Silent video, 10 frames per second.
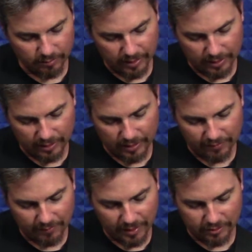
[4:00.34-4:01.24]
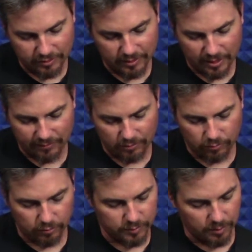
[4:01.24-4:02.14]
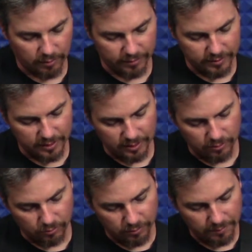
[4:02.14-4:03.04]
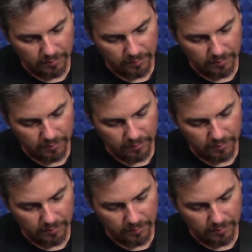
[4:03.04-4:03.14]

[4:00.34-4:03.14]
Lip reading: make an F major 7 or it's part of the C chord.